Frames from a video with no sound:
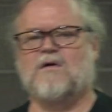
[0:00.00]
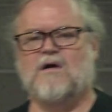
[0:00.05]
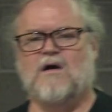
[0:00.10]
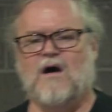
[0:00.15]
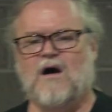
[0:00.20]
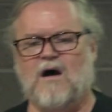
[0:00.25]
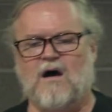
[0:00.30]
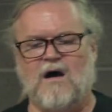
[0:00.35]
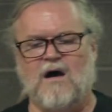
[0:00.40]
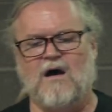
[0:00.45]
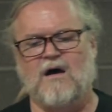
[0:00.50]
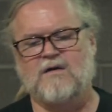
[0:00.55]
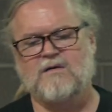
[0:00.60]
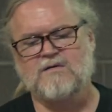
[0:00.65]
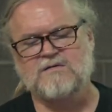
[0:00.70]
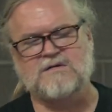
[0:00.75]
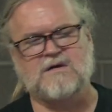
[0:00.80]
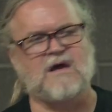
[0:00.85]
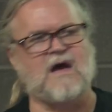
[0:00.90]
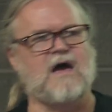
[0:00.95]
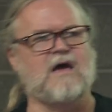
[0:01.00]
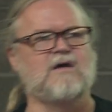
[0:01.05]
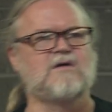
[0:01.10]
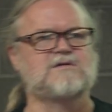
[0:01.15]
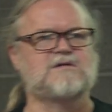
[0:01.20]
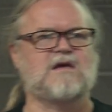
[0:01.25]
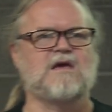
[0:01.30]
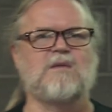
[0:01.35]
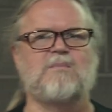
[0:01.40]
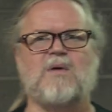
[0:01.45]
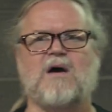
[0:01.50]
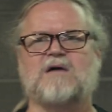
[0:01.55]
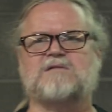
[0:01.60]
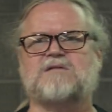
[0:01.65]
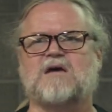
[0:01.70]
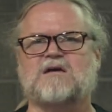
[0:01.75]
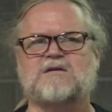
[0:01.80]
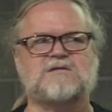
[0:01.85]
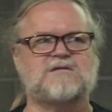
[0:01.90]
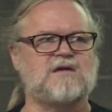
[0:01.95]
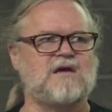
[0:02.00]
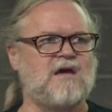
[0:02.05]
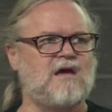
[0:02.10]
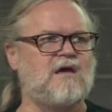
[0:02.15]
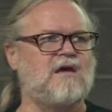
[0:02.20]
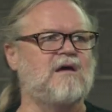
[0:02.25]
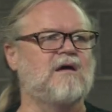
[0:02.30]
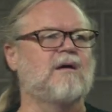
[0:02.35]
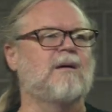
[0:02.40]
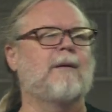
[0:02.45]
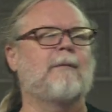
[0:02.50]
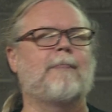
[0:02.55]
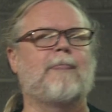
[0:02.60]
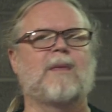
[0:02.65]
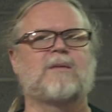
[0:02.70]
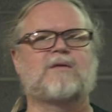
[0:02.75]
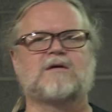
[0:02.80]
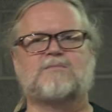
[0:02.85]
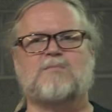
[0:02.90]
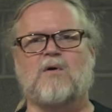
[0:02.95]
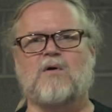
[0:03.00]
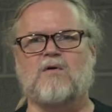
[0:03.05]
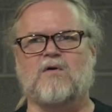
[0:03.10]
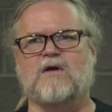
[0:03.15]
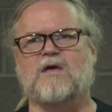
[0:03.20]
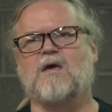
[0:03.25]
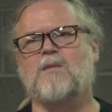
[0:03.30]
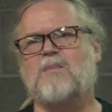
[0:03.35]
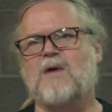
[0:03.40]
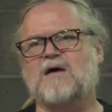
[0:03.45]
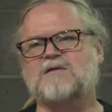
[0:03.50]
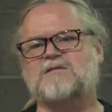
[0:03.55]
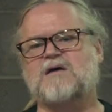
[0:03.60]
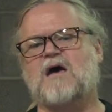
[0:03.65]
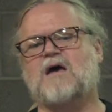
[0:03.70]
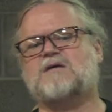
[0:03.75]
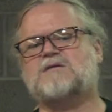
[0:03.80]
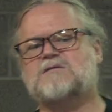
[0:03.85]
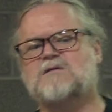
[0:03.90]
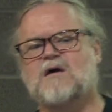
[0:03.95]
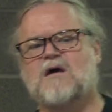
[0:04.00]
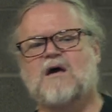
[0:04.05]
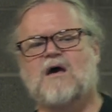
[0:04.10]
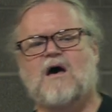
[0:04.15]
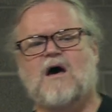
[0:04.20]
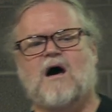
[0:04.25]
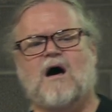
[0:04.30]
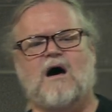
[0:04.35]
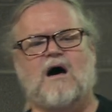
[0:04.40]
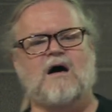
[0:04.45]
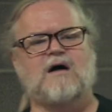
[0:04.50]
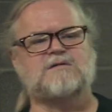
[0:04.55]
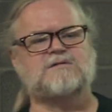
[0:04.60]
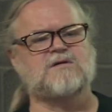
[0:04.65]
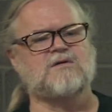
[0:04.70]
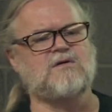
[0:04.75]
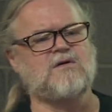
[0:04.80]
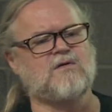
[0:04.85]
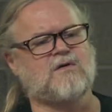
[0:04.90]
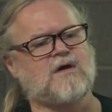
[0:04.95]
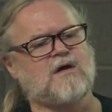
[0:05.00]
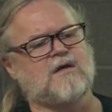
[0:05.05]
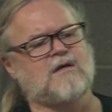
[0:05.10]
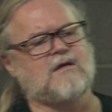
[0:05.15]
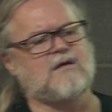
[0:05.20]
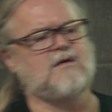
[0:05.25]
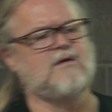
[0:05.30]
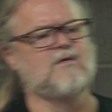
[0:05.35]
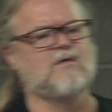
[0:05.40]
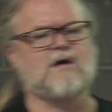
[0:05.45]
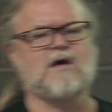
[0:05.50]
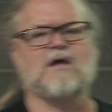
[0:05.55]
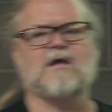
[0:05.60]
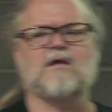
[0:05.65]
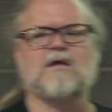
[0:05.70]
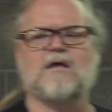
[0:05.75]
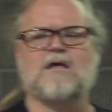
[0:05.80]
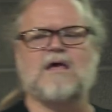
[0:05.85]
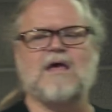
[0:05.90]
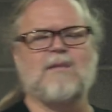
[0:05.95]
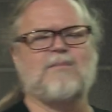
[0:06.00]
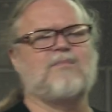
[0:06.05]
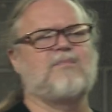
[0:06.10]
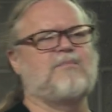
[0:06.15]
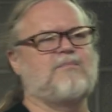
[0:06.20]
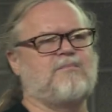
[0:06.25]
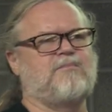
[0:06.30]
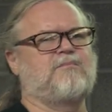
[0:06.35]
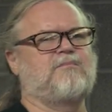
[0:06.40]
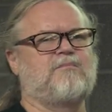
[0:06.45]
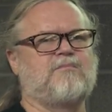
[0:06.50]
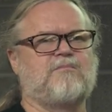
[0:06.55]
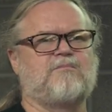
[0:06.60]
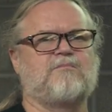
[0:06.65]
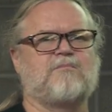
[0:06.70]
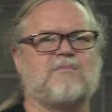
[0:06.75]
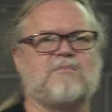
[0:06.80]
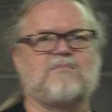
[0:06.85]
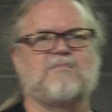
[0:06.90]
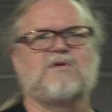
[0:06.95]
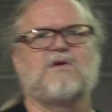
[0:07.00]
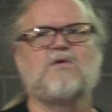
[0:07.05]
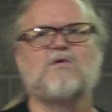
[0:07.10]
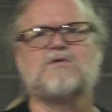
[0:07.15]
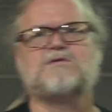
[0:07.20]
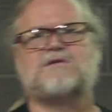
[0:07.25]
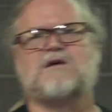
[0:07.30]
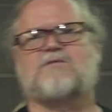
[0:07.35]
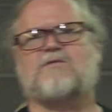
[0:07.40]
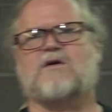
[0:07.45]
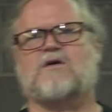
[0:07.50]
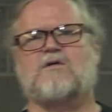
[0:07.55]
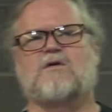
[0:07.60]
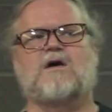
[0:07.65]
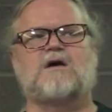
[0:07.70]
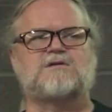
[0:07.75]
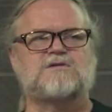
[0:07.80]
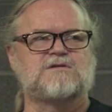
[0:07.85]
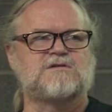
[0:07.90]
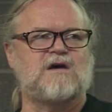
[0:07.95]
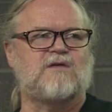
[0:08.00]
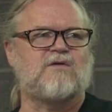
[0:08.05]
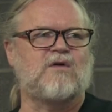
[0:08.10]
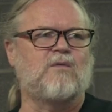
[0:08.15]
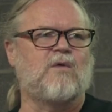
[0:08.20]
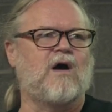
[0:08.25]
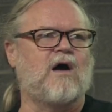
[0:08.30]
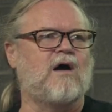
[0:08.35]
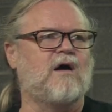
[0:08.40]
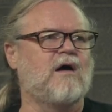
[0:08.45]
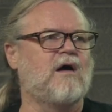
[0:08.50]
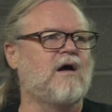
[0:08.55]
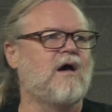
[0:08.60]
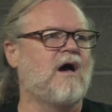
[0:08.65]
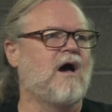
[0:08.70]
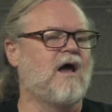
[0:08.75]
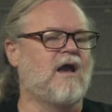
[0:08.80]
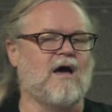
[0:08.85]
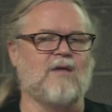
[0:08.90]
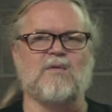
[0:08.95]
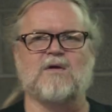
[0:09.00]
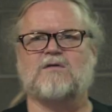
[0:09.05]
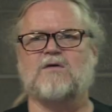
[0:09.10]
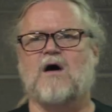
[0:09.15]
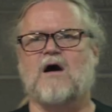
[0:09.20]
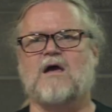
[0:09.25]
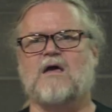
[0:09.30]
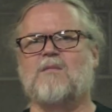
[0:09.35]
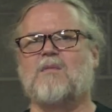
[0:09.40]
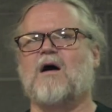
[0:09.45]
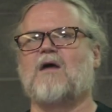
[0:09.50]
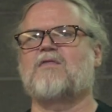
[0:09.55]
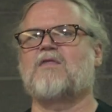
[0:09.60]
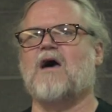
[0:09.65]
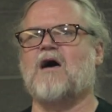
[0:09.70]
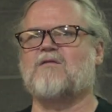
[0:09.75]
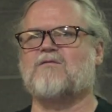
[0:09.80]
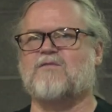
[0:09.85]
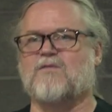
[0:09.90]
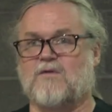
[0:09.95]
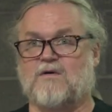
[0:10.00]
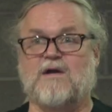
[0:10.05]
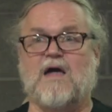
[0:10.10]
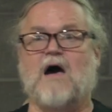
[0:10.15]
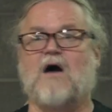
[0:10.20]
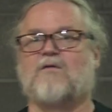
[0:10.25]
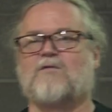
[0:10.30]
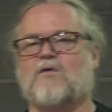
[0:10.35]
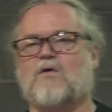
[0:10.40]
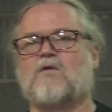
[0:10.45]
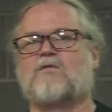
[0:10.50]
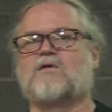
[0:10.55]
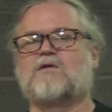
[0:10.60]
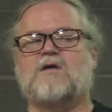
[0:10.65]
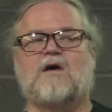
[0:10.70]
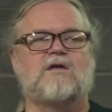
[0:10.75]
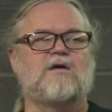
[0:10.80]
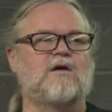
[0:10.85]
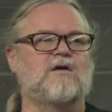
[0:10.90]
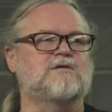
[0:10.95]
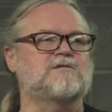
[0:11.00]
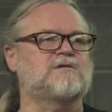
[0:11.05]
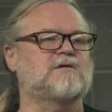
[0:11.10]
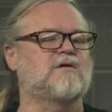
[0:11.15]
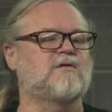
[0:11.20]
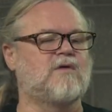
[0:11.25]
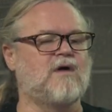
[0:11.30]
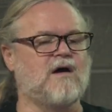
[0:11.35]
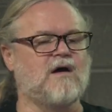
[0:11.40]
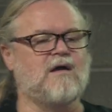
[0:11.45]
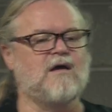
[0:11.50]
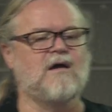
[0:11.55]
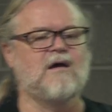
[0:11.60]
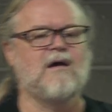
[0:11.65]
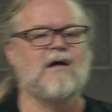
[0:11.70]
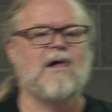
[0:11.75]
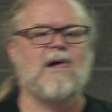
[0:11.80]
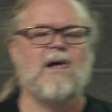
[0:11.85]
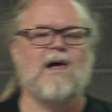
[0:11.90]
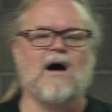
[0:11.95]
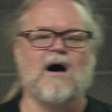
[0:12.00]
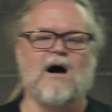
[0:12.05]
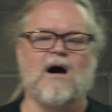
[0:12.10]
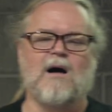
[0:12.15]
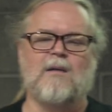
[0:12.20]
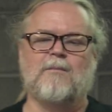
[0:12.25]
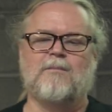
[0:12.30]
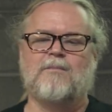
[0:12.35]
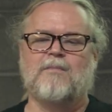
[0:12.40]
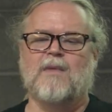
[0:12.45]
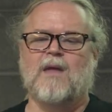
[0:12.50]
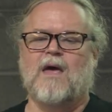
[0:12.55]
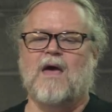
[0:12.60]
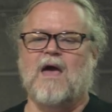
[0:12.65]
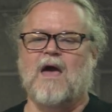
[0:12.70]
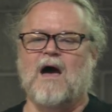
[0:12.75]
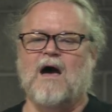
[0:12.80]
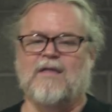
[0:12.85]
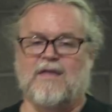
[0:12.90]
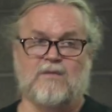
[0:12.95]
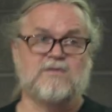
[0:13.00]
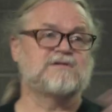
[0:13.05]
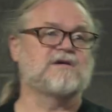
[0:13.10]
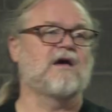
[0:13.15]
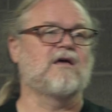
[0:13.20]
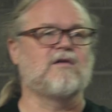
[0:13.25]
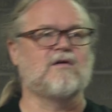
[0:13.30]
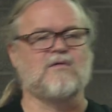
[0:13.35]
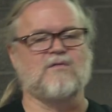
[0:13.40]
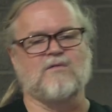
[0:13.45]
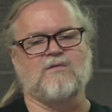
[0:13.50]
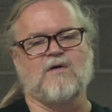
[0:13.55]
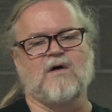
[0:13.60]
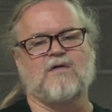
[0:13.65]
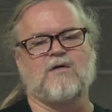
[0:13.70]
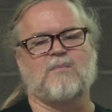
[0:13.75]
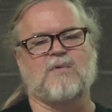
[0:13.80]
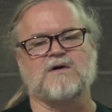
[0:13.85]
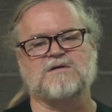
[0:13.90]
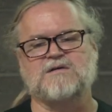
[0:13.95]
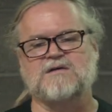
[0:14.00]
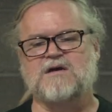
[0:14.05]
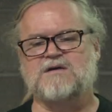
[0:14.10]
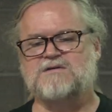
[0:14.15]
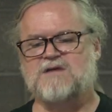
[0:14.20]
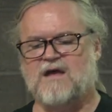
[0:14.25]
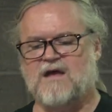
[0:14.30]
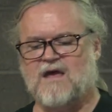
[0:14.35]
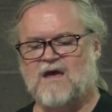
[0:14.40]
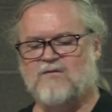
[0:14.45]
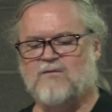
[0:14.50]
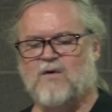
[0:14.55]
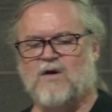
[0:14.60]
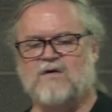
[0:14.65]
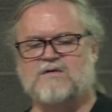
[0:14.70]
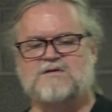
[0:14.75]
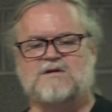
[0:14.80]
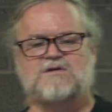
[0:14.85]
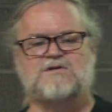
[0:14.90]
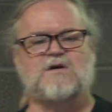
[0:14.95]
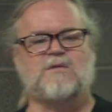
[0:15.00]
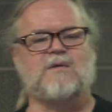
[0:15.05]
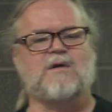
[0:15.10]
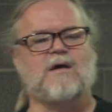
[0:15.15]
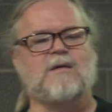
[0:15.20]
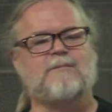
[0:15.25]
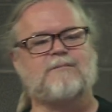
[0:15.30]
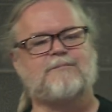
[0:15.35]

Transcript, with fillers: uh, uh, using, I use KeePassXC at this point or KeePassX, so you can, you can keep, use different credentials everywhere. And I've been talking about that for now for over 10 years, right? Um, and that was the other, another presentation I gave while I was in Germany.